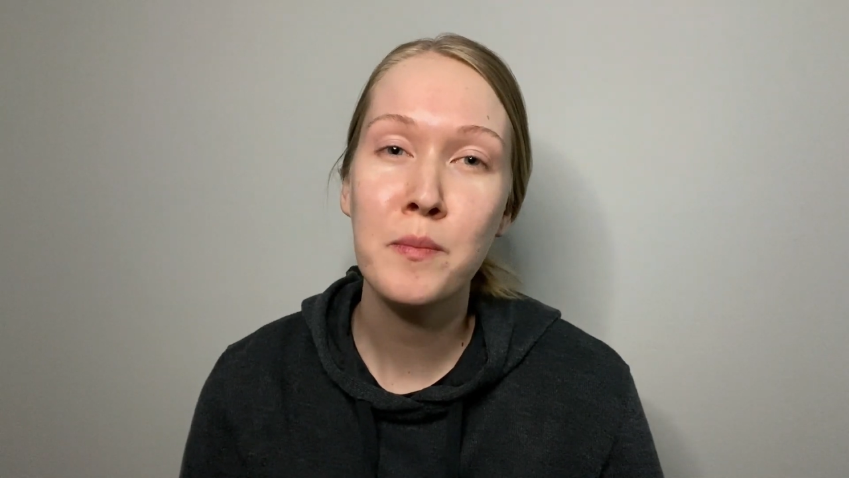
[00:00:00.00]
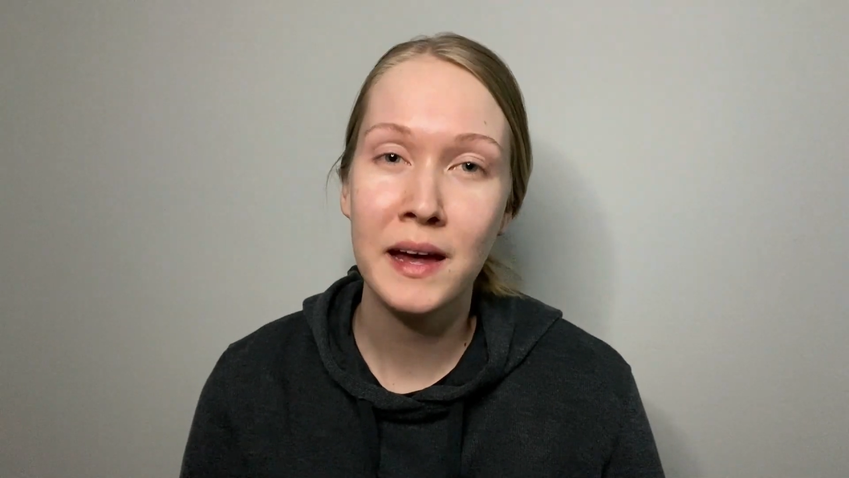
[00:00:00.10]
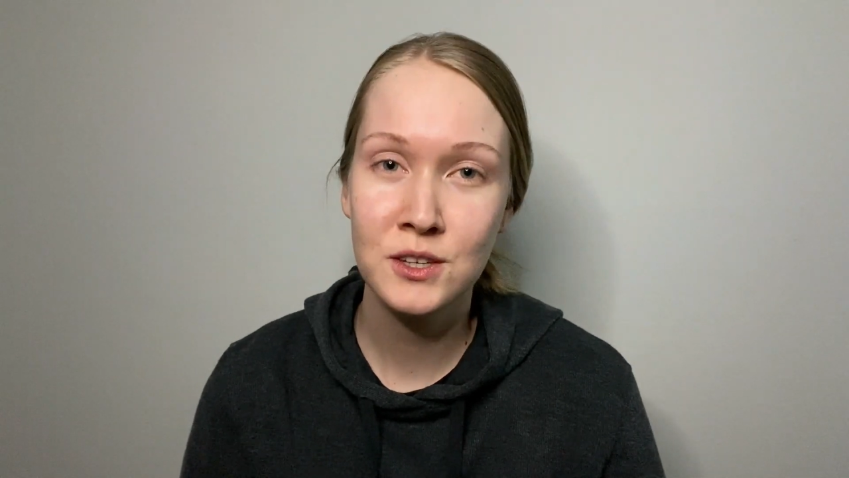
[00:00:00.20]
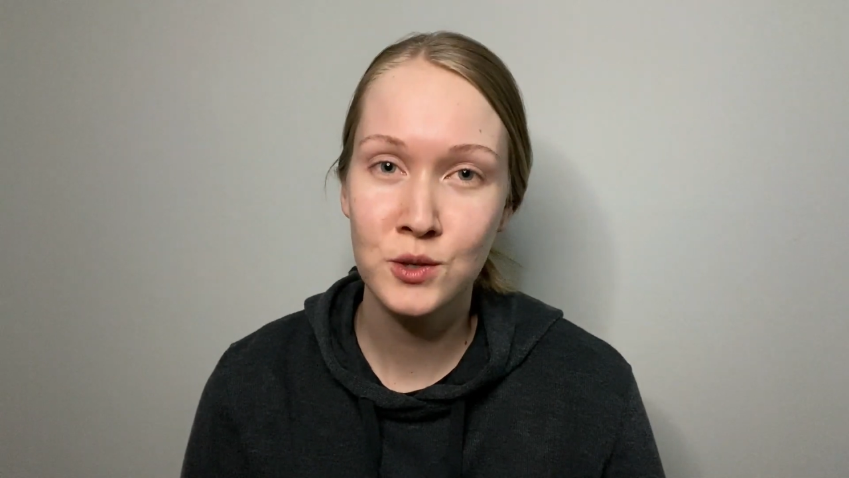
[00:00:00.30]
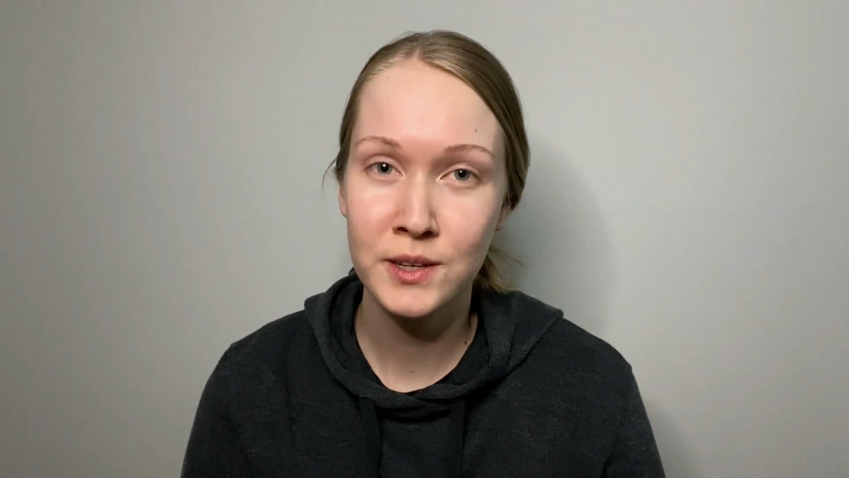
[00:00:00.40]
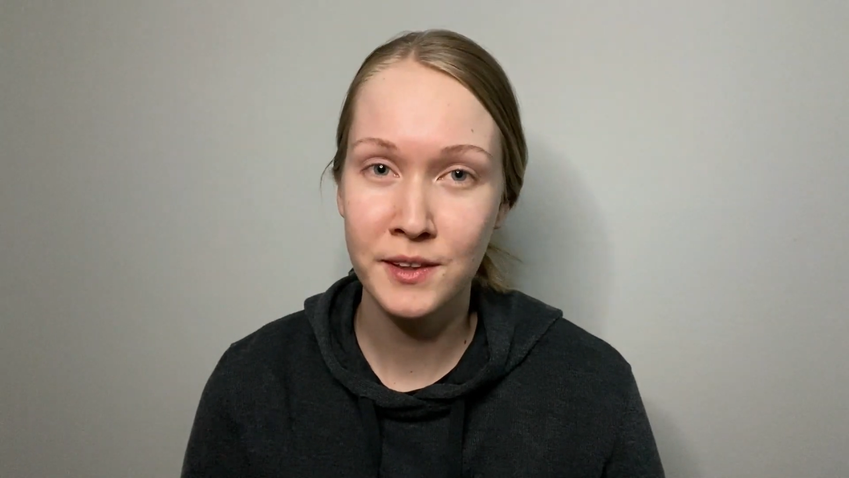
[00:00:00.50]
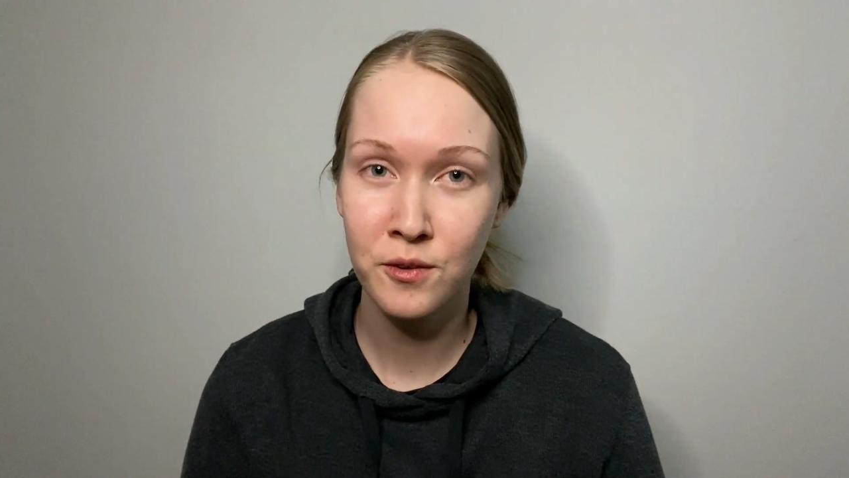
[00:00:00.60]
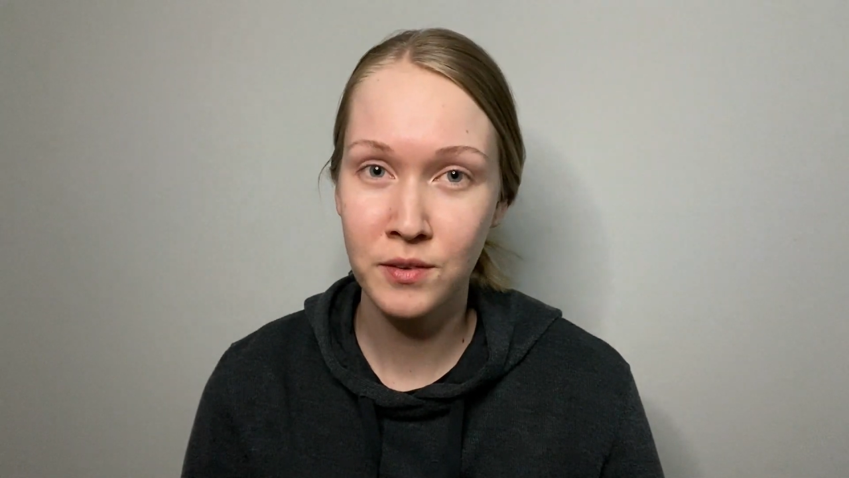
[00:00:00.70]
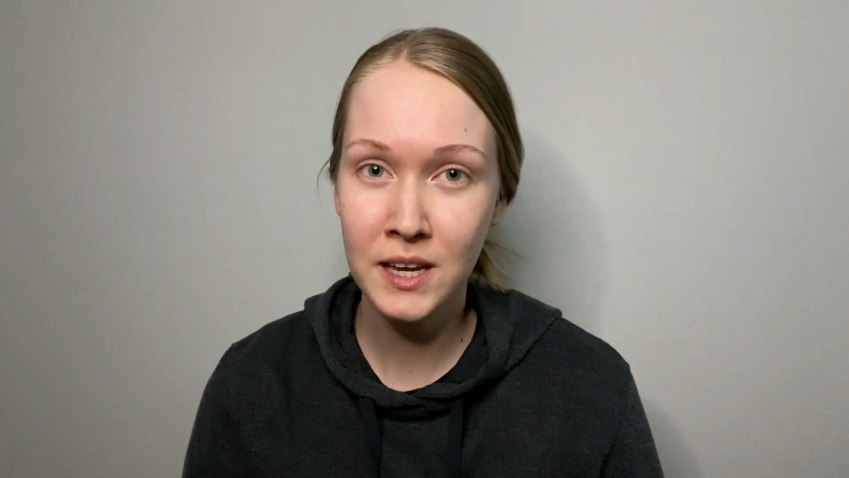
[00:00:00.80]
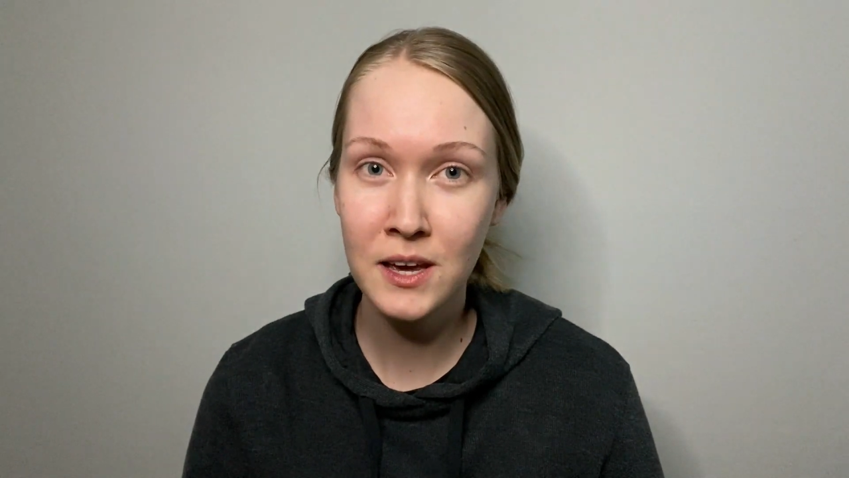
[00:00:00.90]
back to another
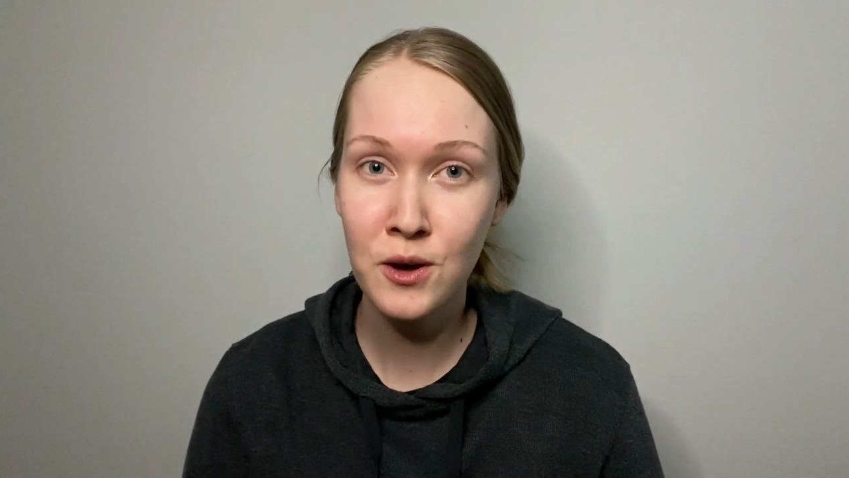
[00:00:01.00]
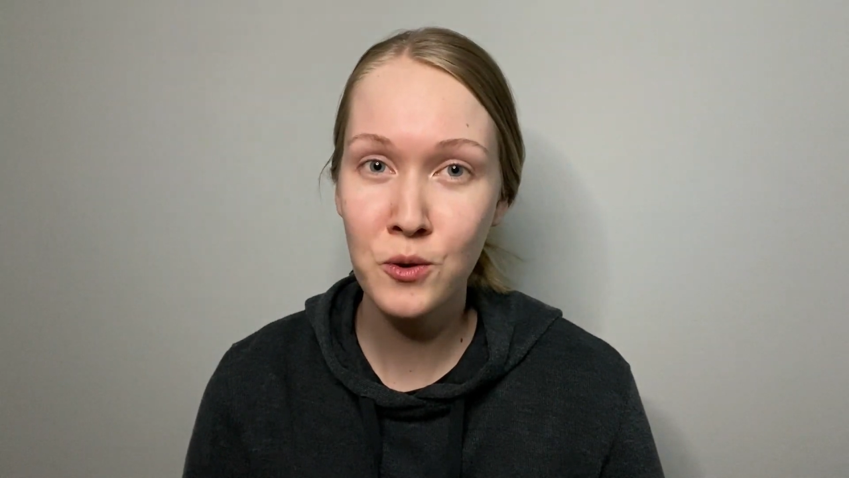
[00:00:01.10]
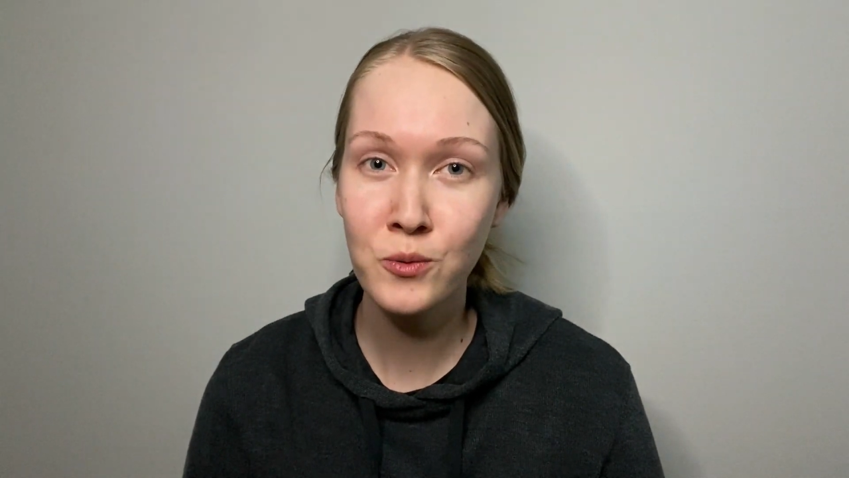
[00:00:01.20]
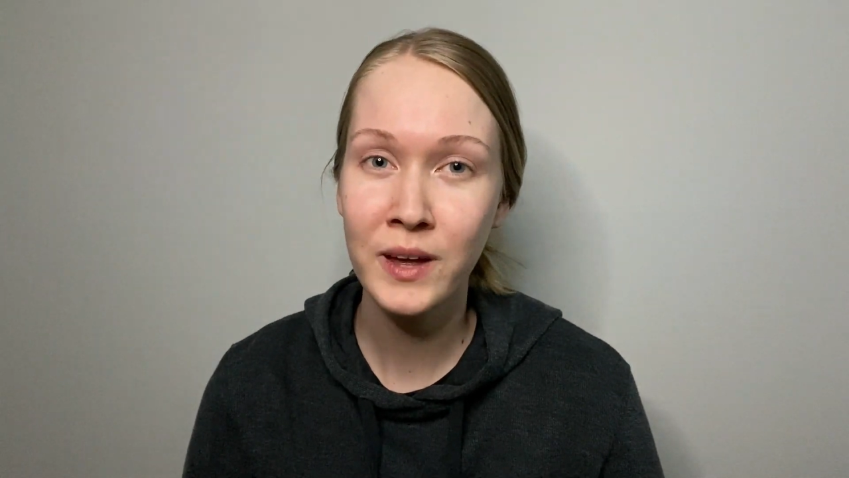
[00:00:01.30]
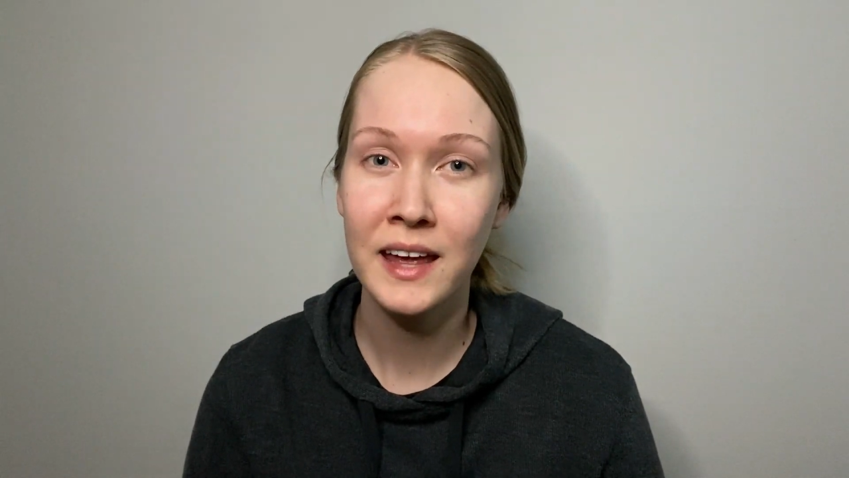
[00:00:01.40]
video.